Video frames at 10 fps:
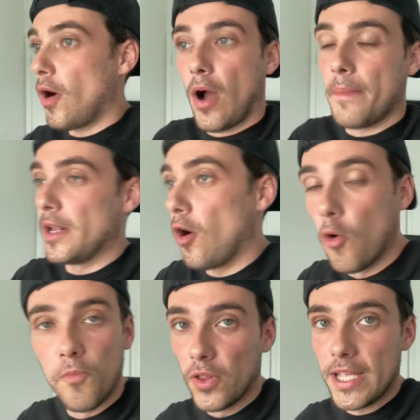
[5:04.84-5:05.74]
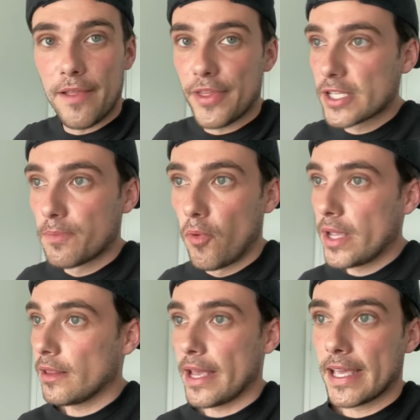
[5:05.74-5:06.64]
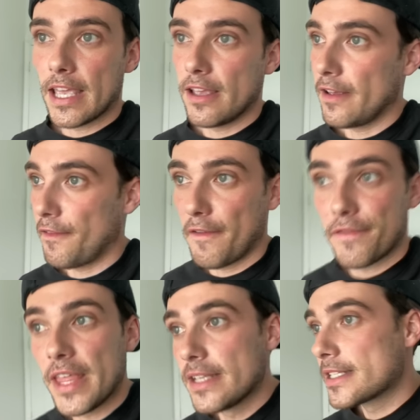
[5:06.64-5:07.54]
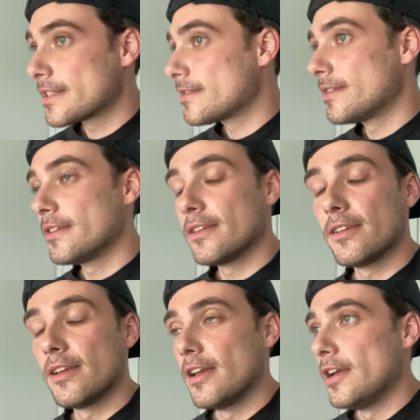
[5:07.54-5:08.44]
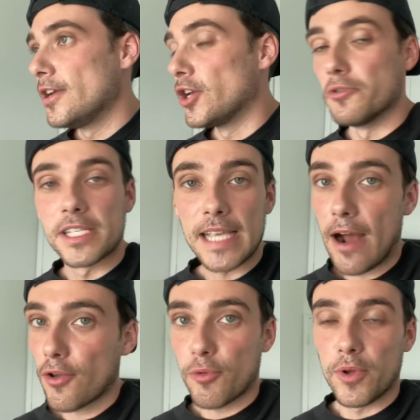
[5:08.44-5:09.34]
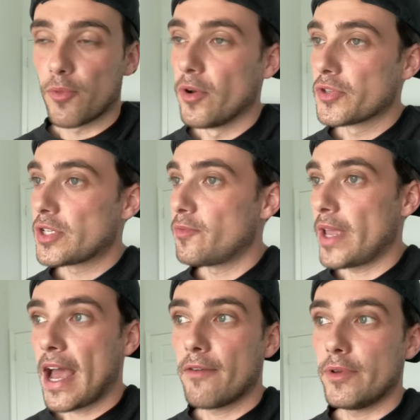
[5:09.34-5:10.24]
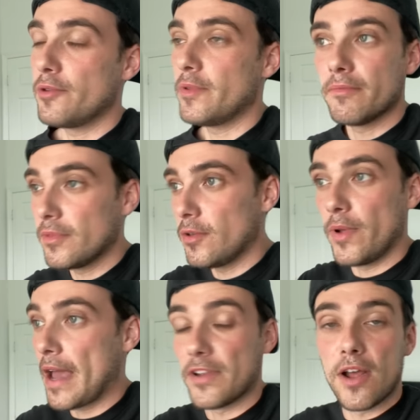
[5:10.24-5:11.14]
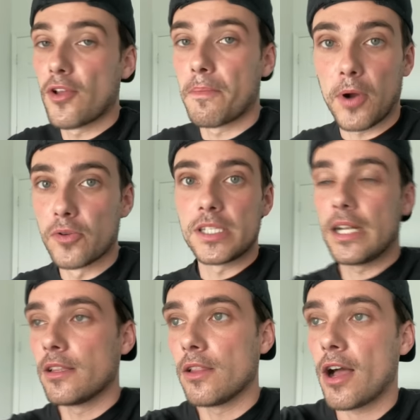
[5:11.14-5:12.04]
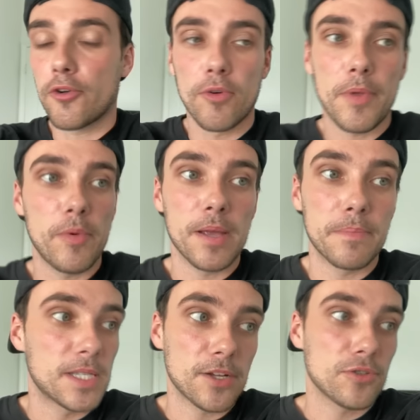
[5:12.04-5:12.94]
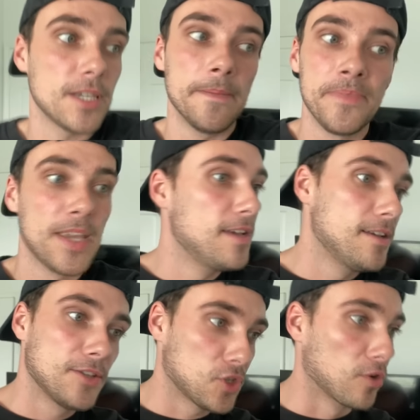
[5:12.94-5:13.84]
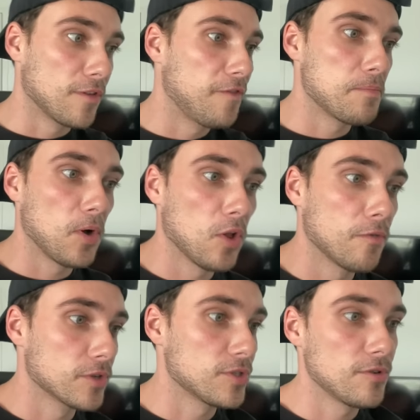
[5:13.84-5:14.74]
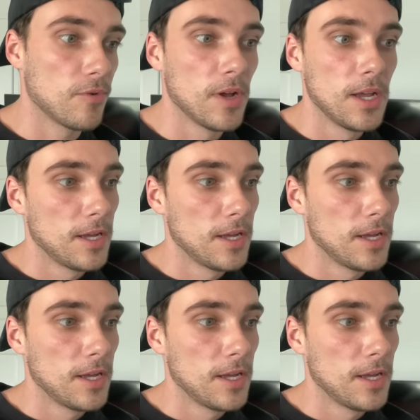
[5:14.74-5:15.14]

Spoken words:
I mean, hopefully at this point, like if things go south with Wilson, we have another person in the locker room that we could potentially turn the football over to.